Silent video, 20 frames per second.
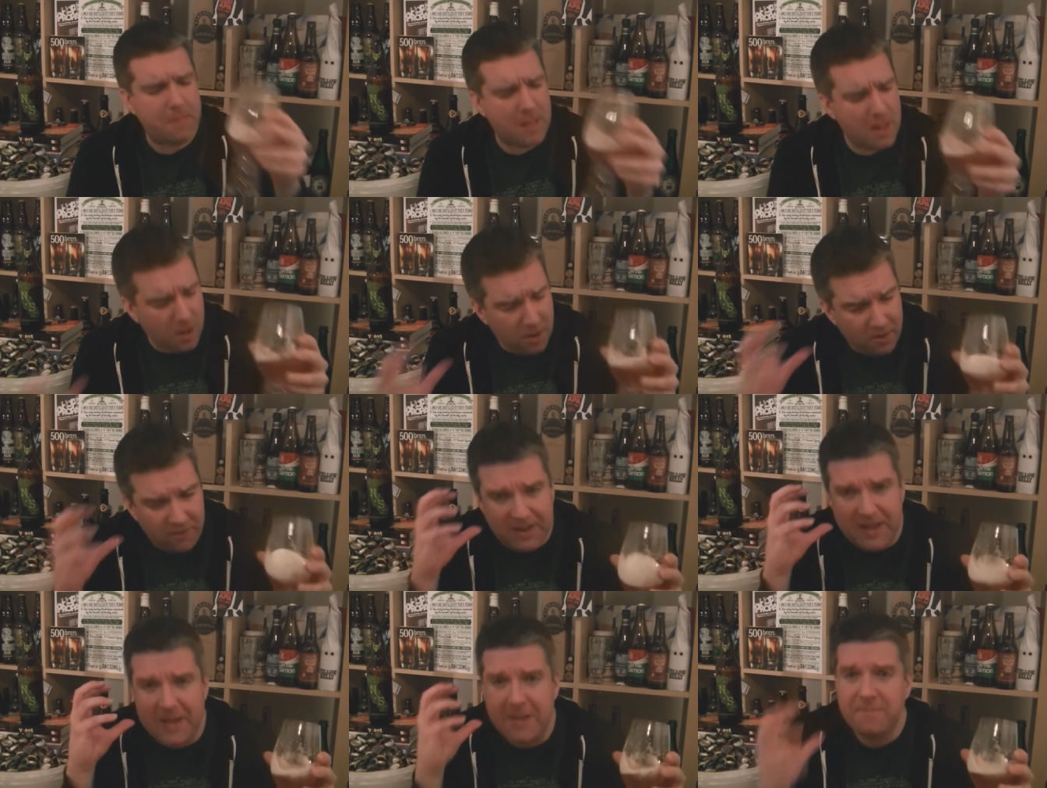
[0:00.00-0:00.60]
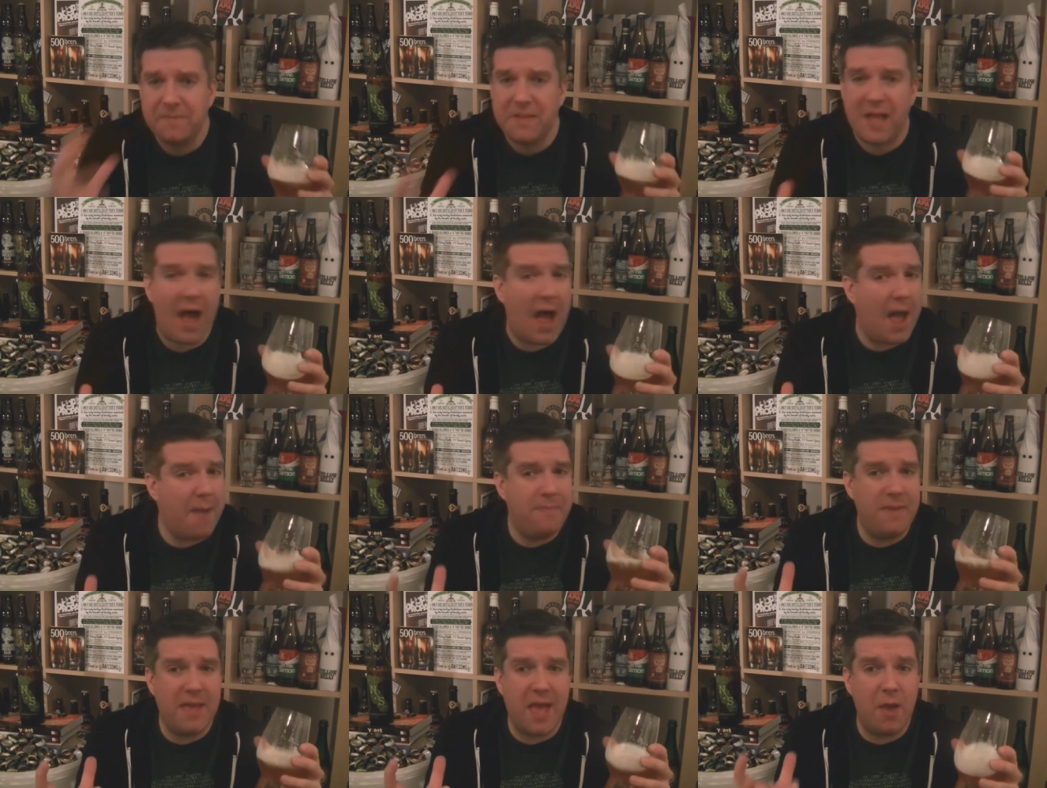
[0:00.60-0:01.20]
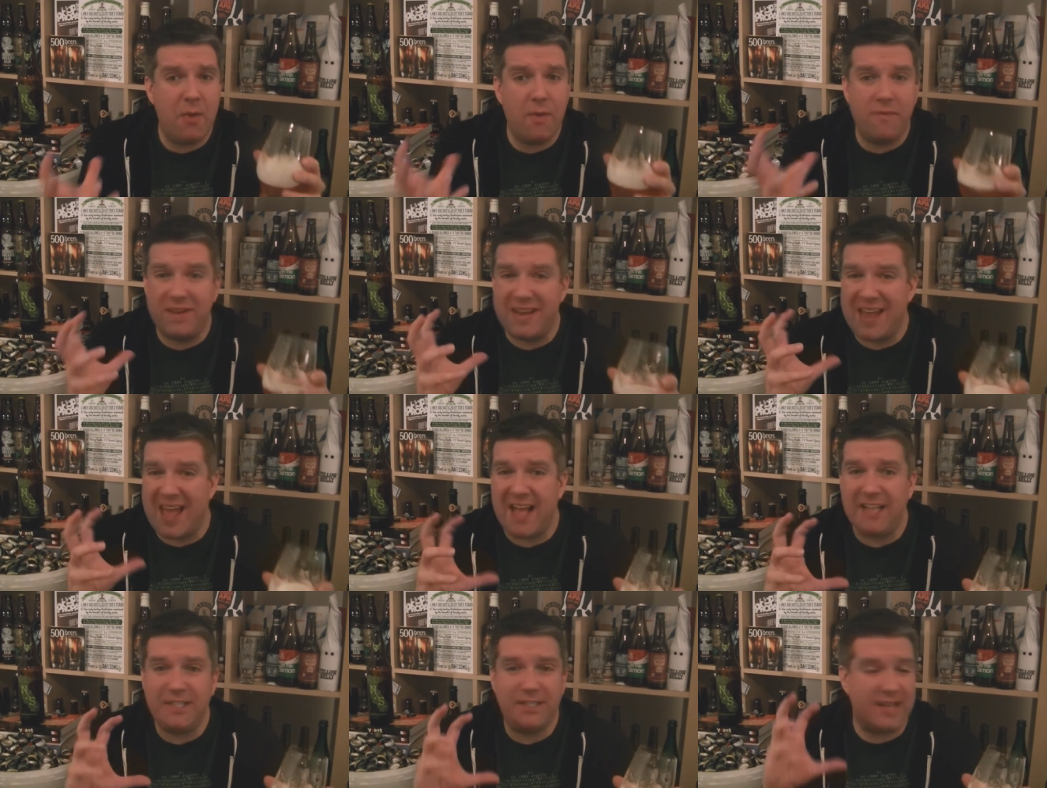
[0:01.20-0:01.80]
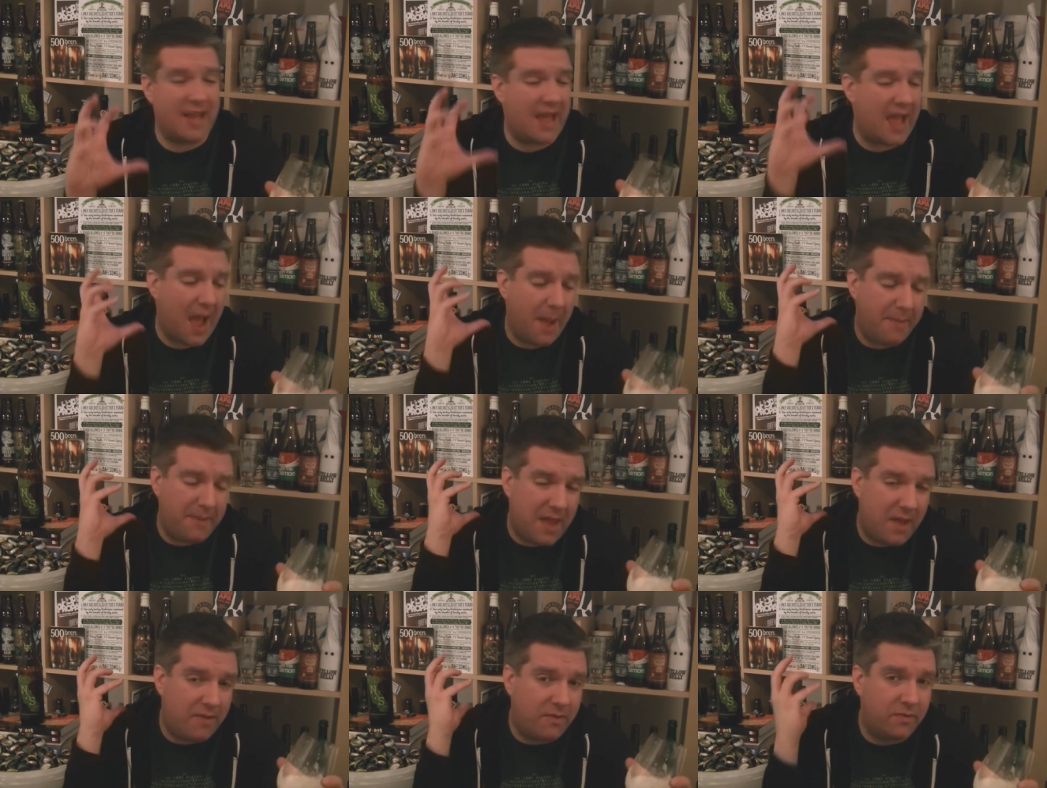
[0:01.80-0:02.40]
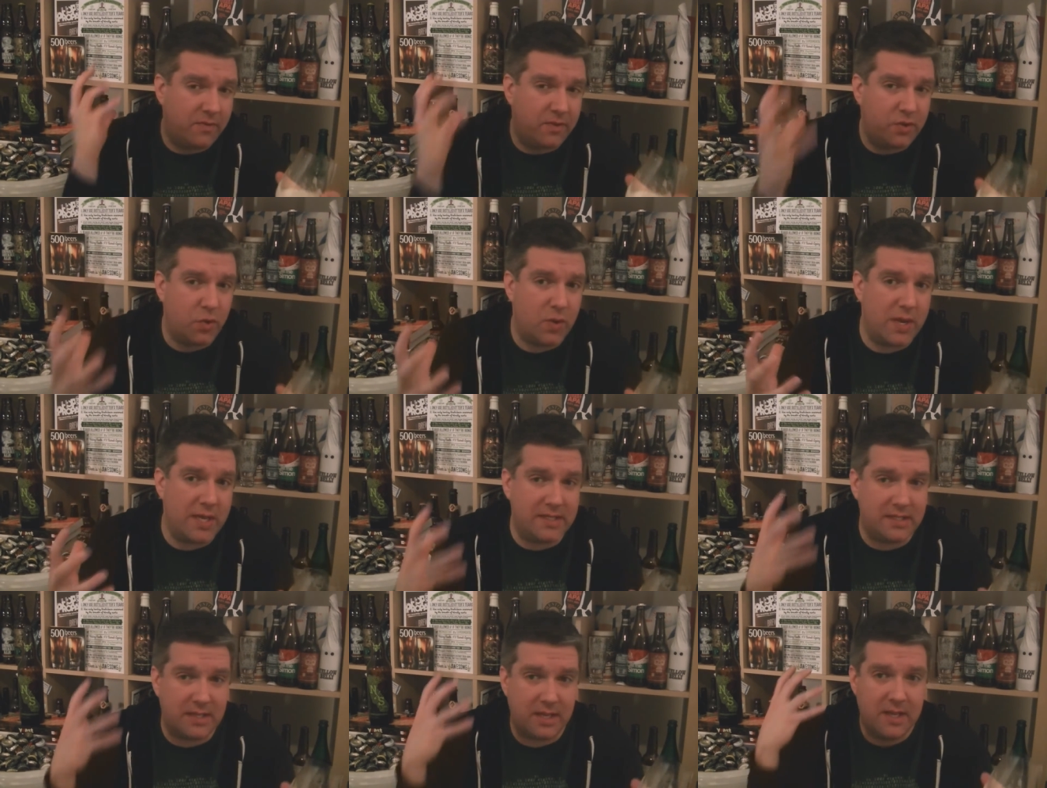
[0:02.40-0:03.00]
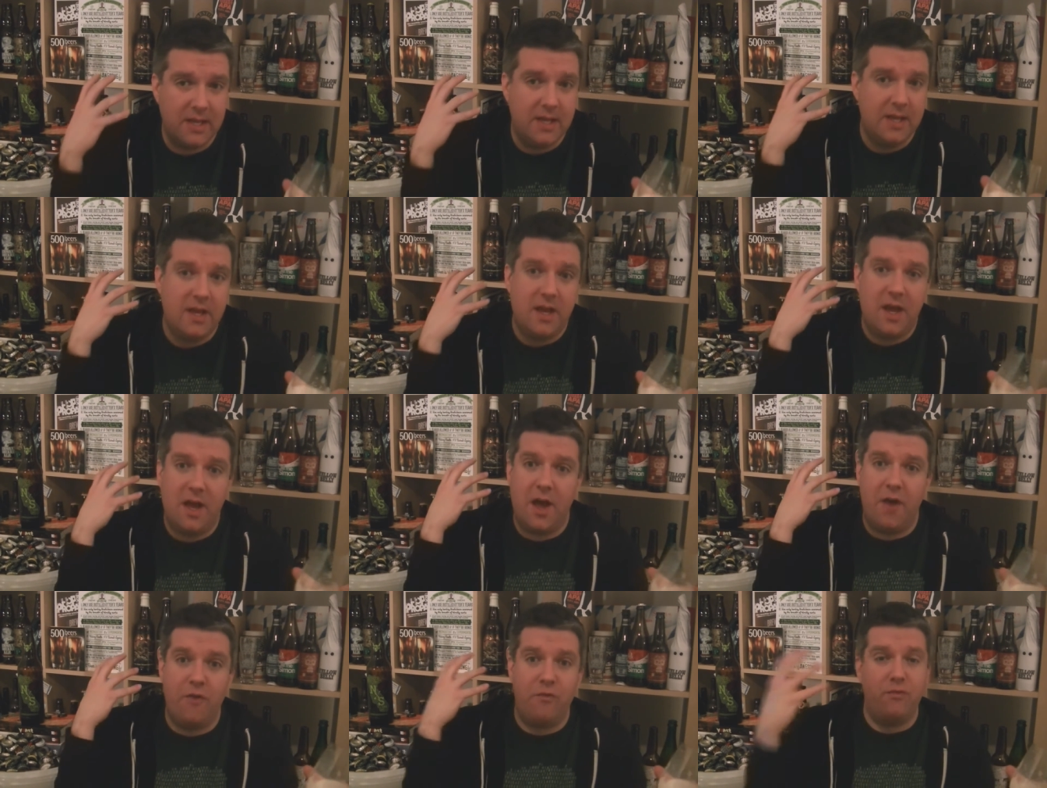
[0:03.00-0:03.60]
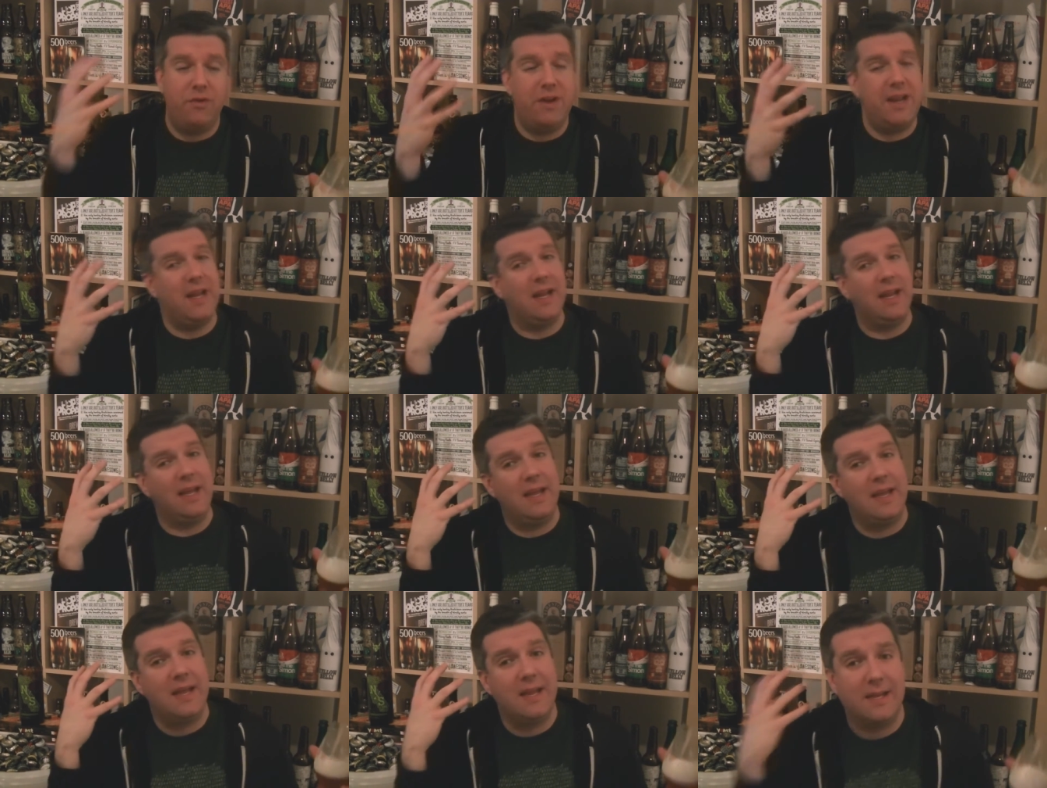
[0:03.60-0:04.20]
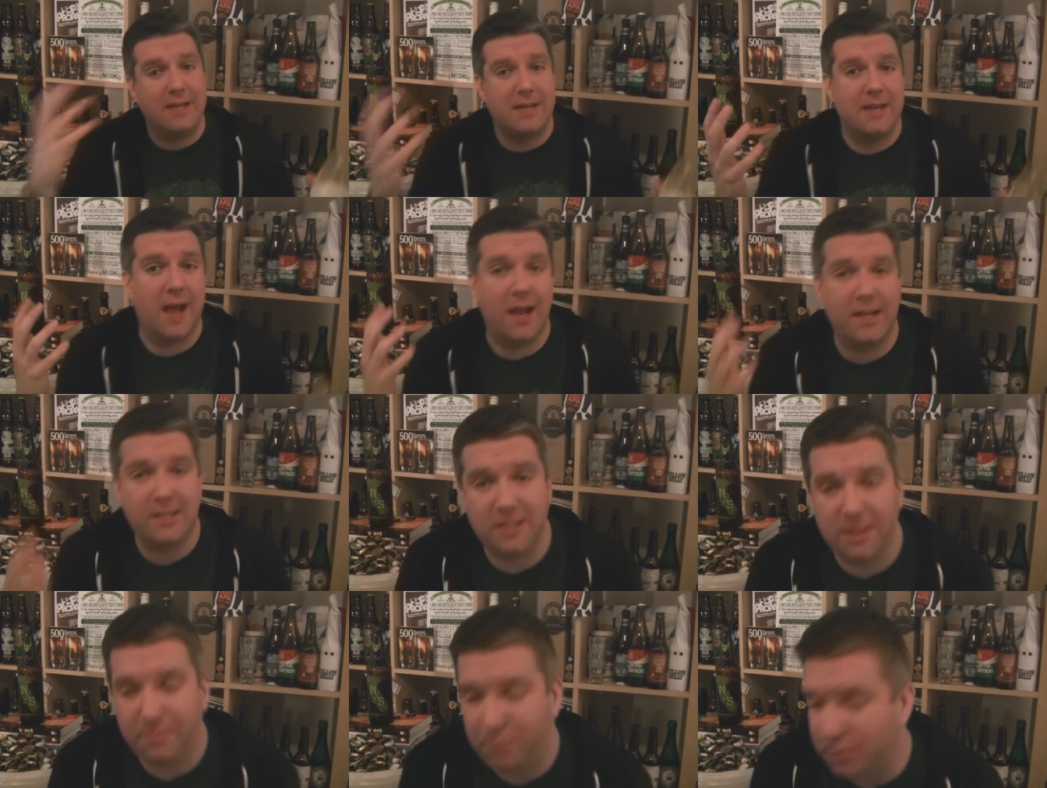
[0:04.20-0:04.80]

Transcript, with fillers: Lovely. IPA with an edge, IPA with a twist. And really nicely